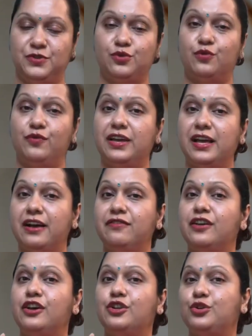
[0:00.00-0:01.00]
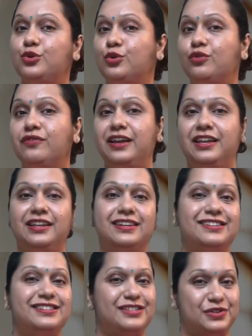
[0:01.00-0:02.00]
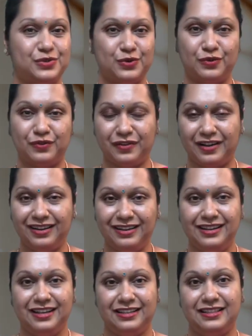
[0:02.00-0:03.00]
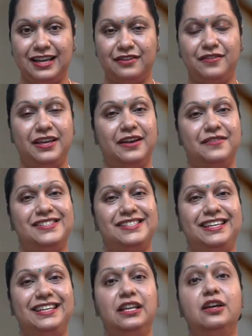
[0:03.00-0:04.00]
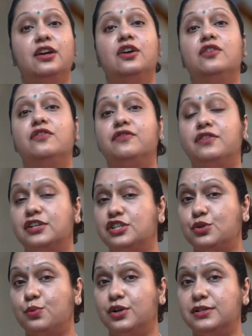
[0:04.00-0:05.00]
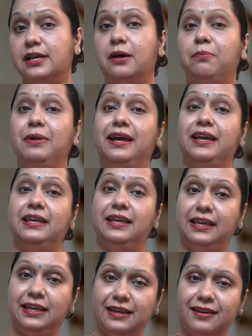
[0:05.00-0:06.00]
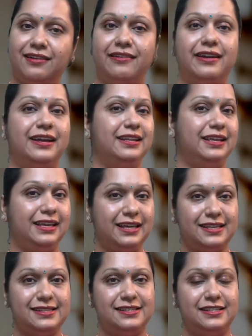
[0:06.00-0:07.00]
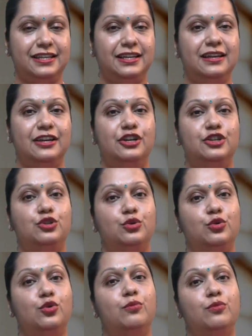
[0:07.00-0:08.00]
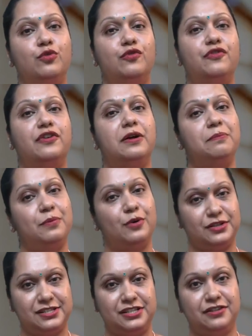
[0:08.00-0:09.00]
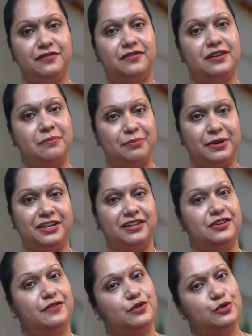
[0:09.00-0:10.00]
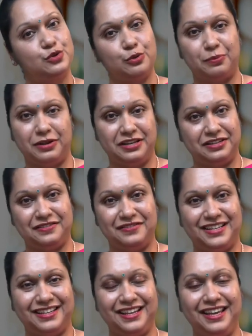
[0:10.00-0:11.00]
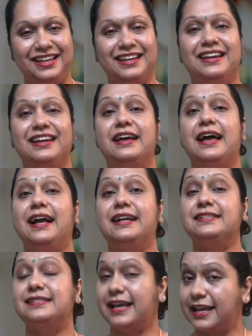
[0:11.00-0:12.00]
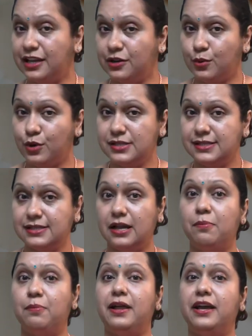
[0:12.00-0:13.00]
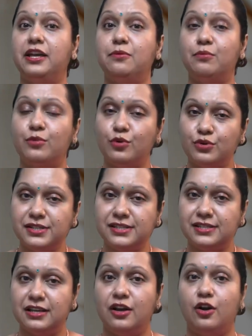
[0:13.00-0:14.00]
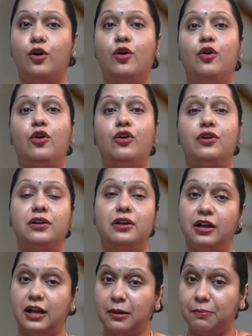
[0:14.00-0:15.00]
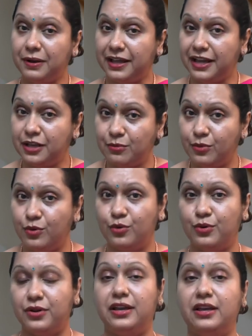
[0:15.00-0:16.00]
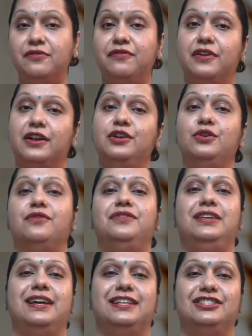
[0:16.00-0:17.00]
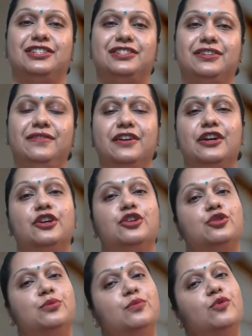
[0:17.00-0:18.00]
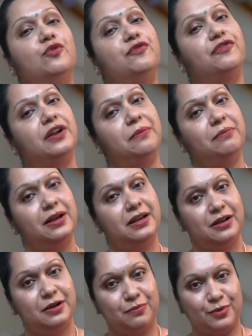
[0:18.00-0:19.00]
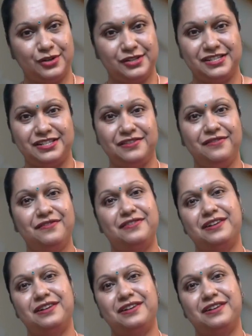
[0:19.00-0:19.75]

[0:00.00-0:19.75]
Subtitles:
So we have 2 variants so far that we have seen. First was applying ER and EST to move from positive, comparative to superlative degree. And second was applying most or applying more in front of the adjective to move from positive,